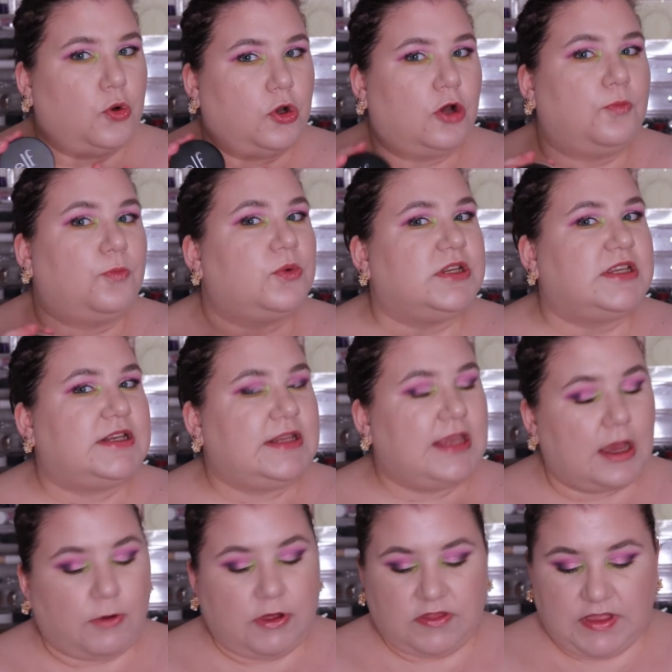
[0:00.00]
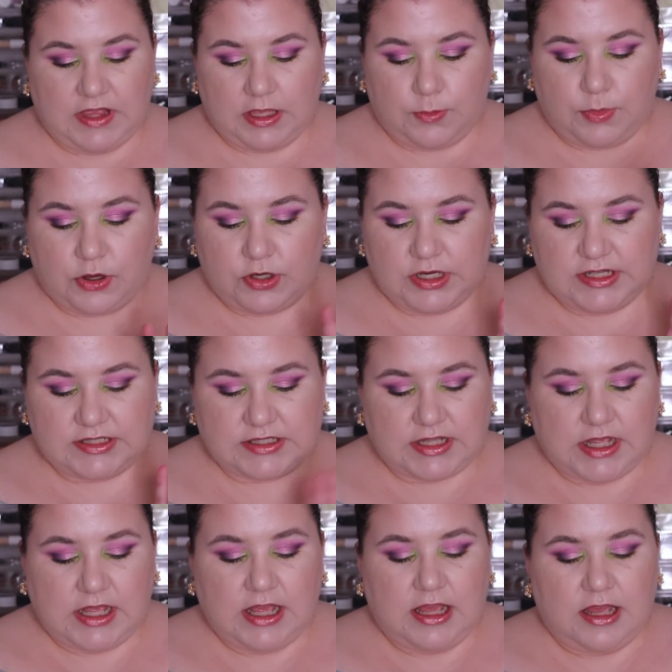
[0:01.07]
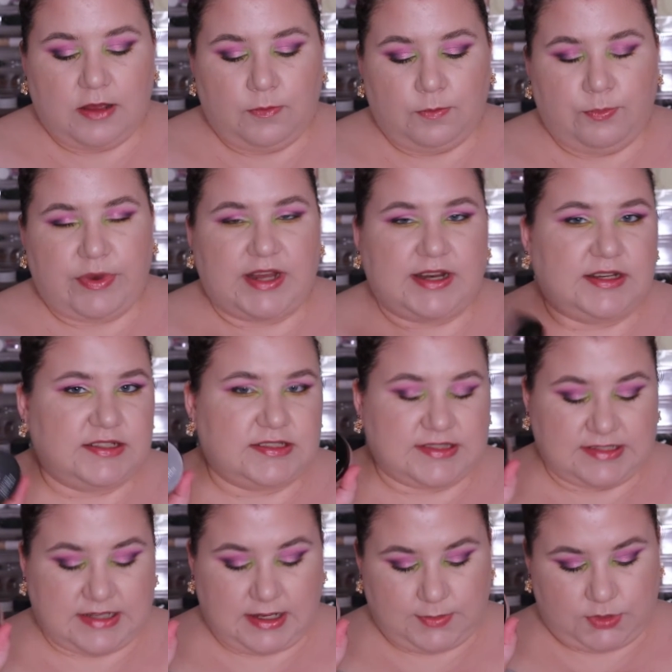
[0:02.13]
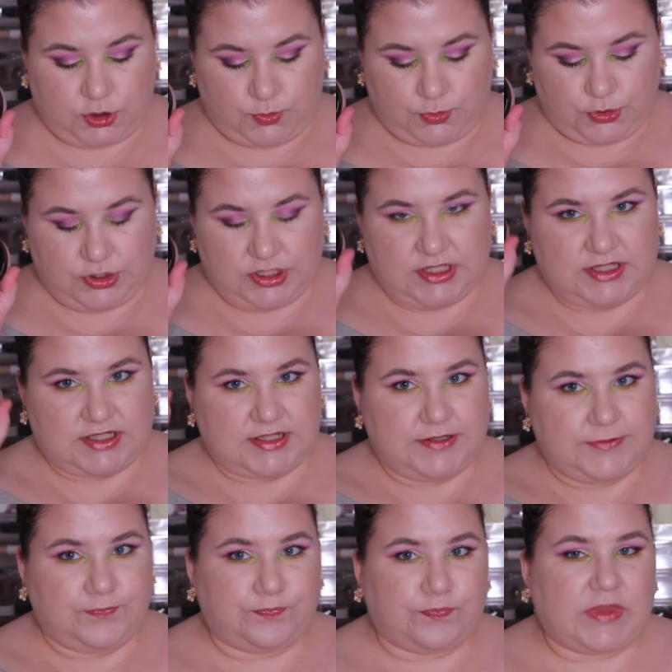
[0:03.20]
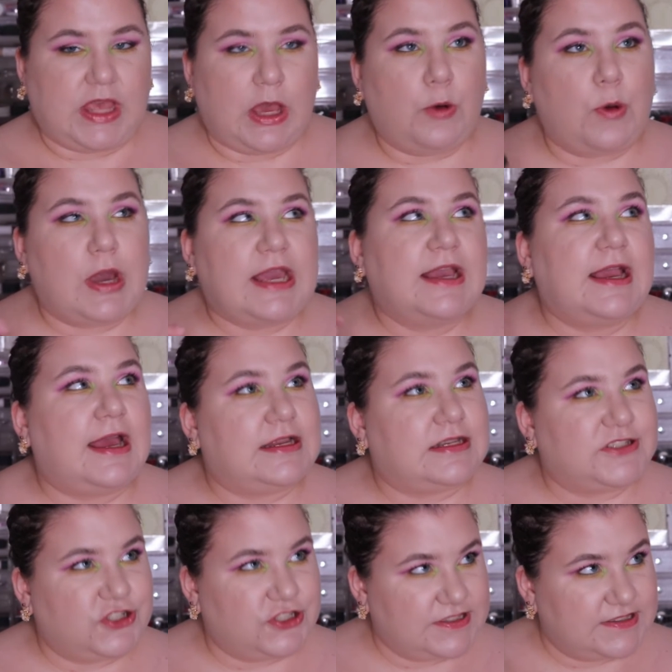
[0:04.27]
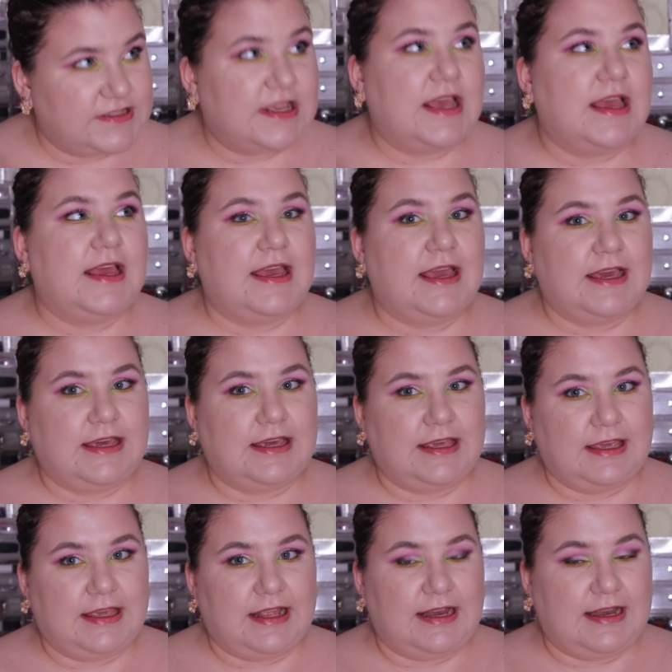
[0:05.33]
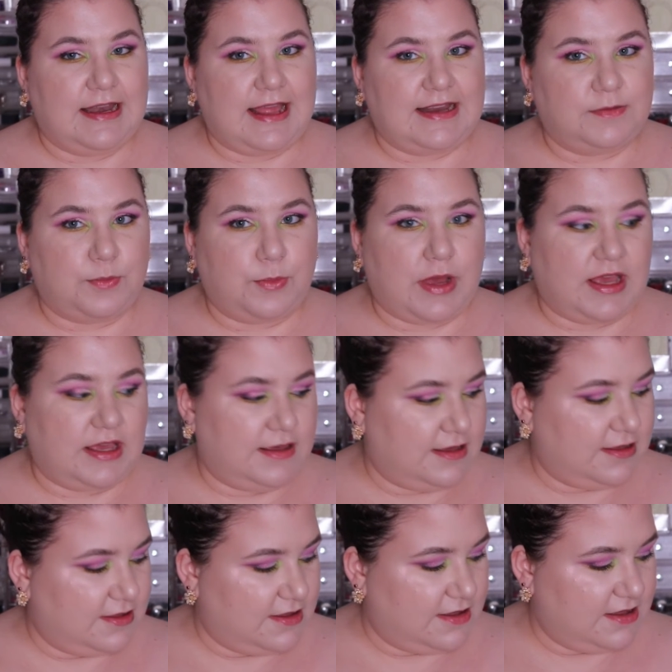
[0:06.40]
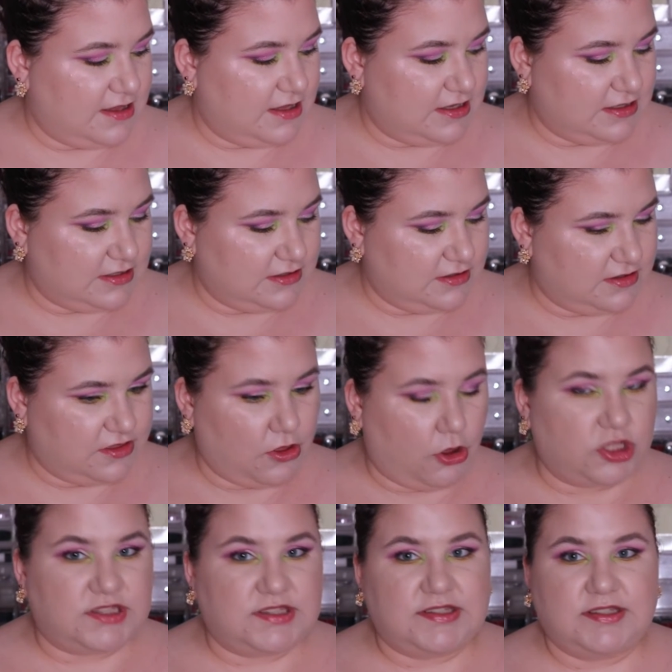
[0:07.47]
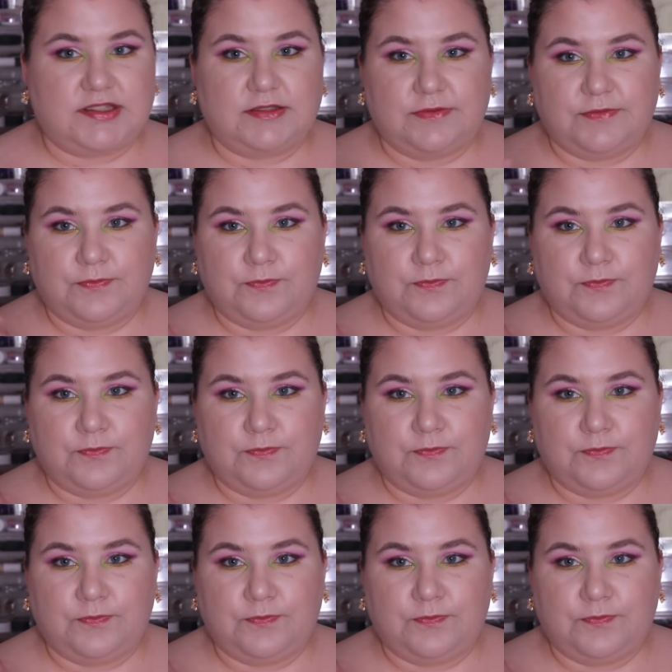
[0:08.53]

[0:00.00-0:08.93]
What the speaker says: completely how I think about it, but it is time to put it away and just let my thoughts